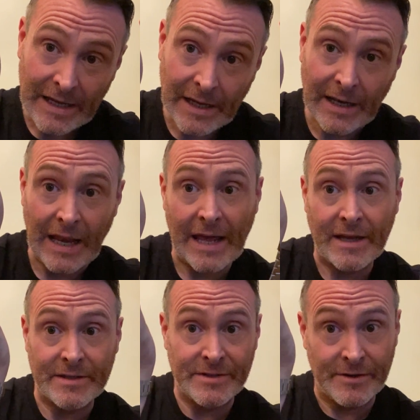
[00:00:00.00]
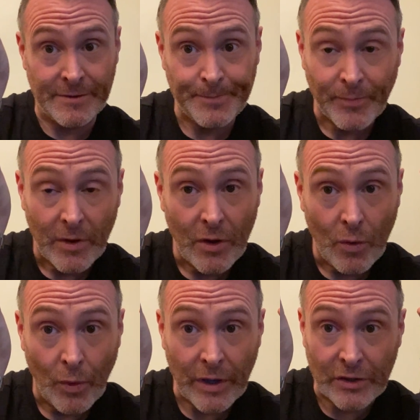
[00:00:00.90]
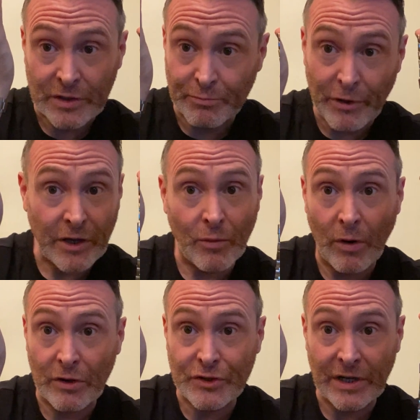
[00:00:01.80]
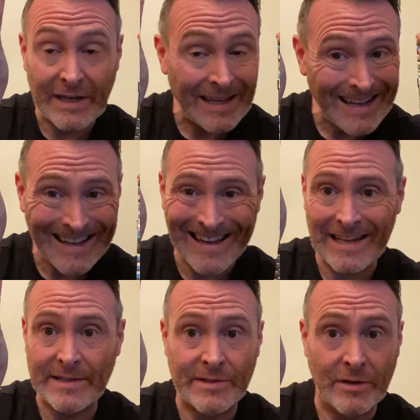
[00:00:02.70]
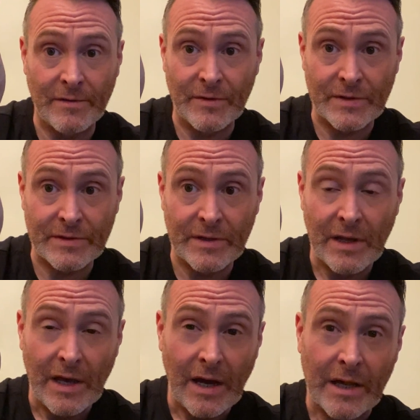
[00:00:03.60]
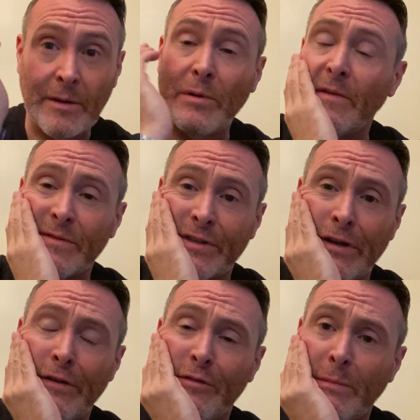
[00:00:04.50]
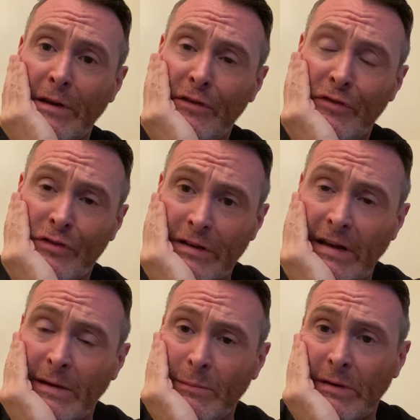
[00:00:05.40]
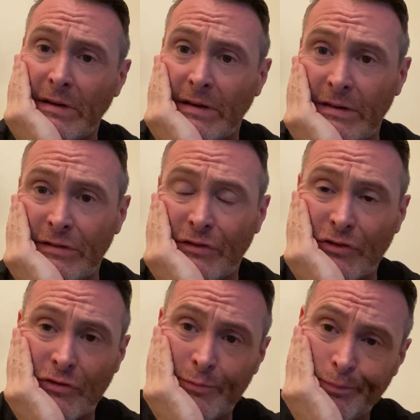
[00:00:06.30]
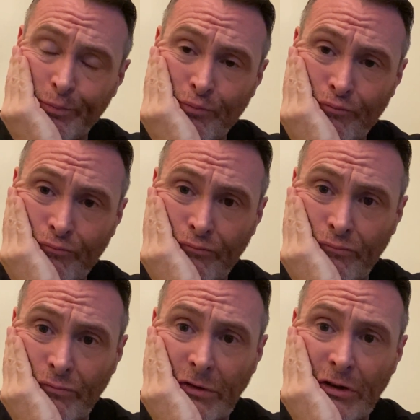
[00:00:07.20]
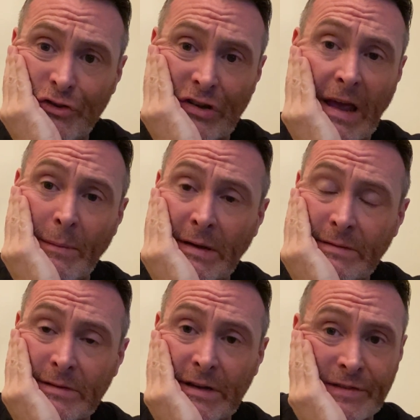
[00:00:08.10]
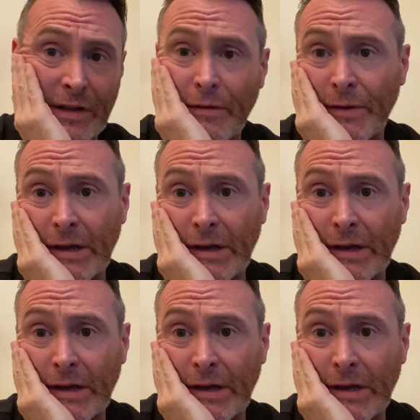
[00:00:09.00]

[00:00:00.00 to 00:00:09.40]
in Lancaster where you can just bring your watch in and get it serviced. And I believe the service manager's name is Jamie, and he's a lovely